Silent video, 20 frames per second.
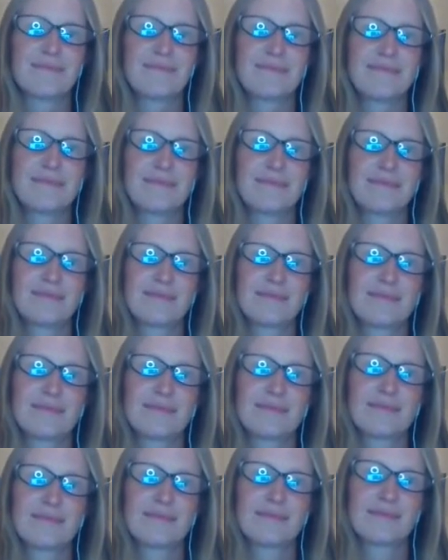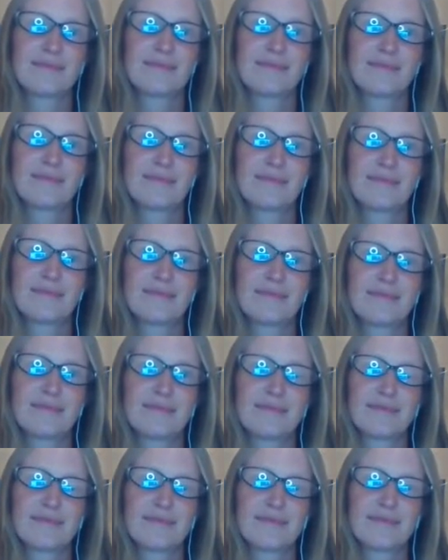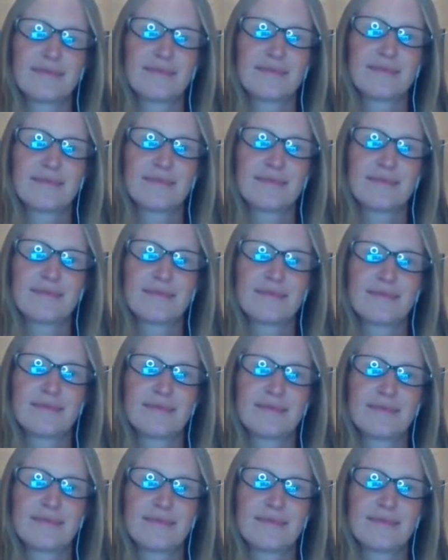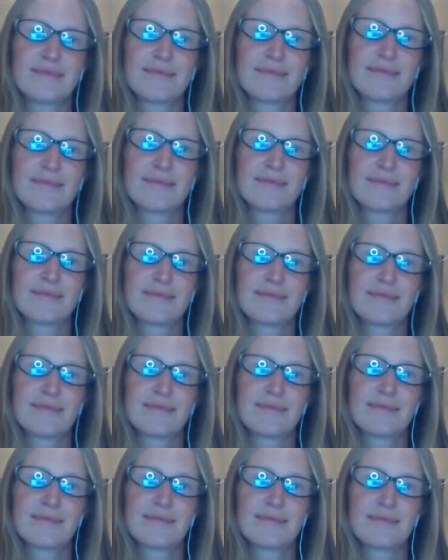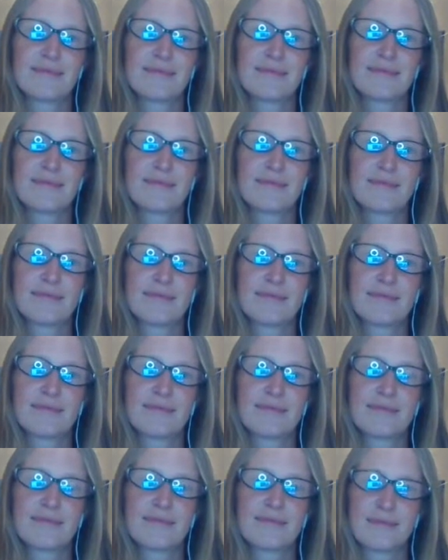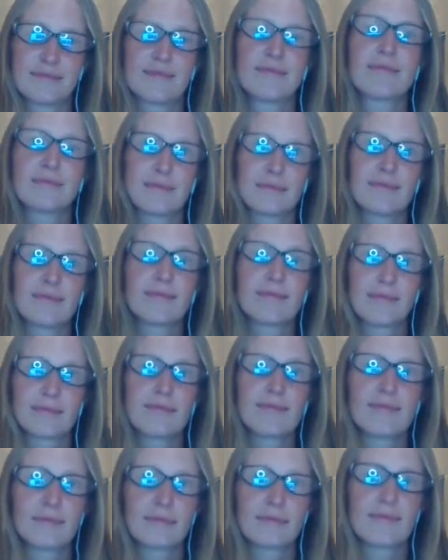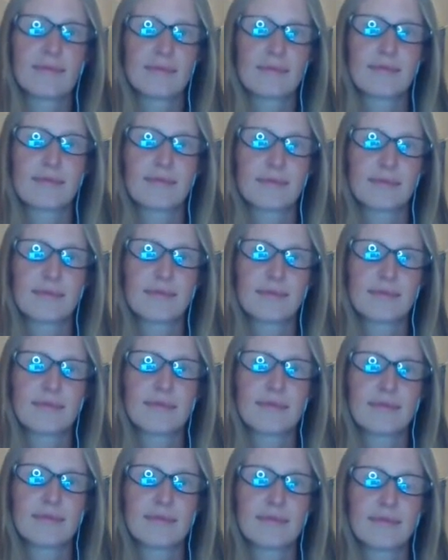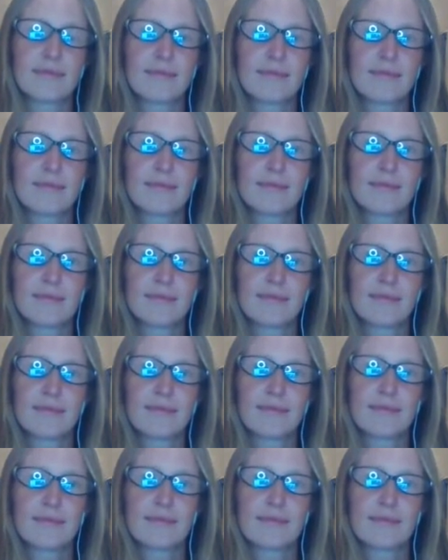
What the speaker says: The person shown says nothing.